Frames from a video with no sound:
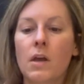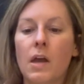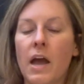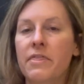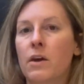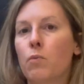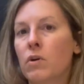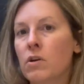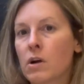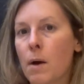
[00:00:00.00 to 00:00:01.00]
And then what
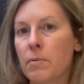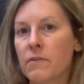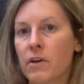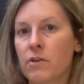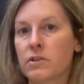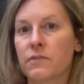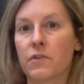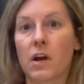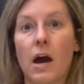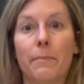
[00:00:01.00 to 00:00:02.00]
are a couple of other
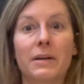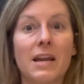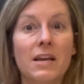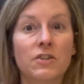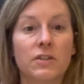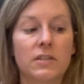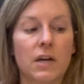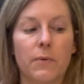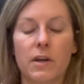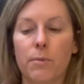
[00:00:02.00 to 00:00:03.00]
different combinations that
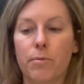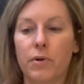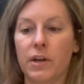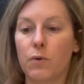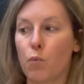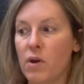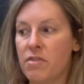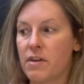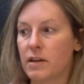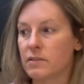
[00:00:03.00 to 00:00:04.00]
we could put in with
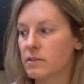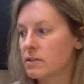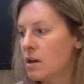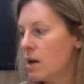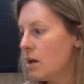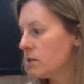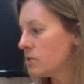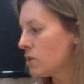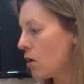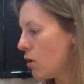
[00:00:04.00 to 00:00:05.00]
this?
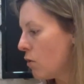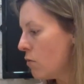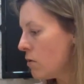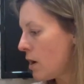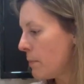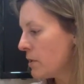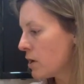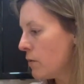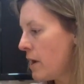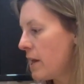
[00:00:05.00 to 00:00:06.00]
So I'm going to
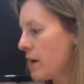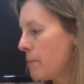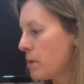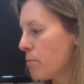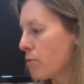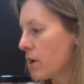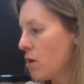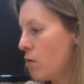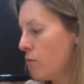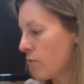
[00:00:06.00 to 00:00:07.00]
go ahead and I'm going to bring
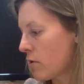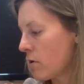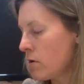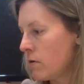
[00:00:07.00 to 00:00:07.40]
over